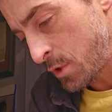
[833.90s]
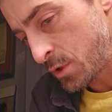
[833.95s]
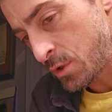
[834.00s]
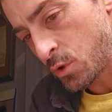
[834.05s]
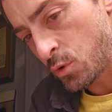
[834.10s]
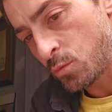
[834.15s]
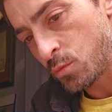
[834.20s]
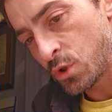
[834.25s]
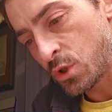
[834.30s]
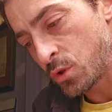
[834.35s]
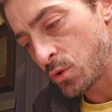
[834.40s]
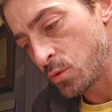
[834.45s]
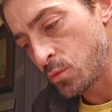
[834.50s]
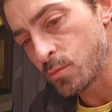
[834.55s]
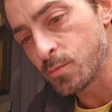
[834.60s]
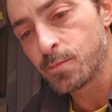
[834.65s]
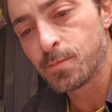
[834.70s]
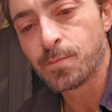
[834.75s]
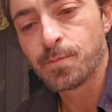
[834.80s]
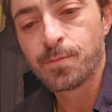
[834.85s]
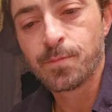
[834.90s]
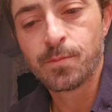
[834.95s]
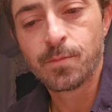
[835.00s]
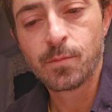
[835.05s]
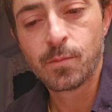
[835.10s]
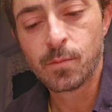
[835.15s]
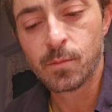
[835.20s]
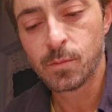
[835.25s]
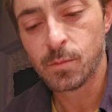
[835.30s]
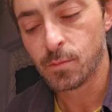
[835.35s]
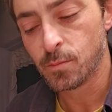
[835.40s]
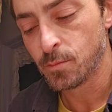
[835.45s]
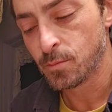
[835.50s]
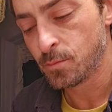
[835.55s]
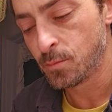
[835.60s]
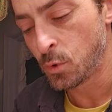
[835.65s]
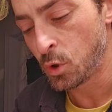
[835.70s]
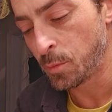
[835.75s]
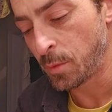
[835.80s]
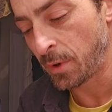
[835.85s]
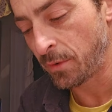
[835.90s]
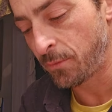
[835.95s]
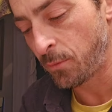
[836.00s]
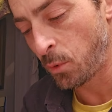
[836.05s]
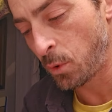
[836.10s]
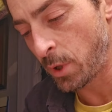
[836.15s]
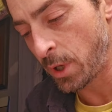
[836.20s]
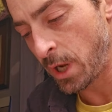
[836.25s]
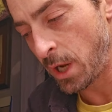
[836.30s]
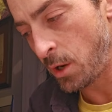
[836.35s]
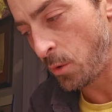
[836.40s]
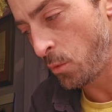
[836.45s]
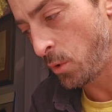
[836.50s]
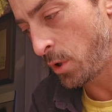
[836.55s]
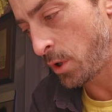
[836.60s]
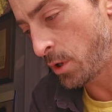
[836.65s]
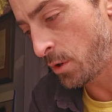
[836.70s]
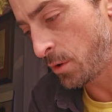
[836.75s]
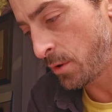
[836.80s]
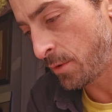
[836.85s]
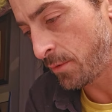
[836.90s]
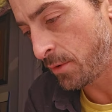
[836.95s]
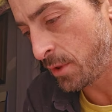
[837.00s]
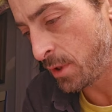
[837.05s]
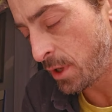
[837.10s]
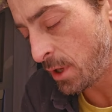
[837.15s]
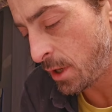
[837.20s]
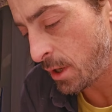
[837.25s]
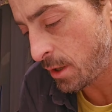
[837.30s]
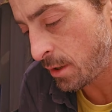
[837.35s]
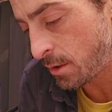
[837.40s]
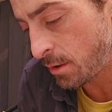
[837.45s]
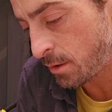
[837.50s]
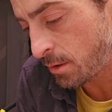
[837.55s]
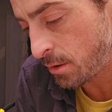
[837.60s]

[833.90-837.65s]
Zoom, zoom. Put my 4K water over there.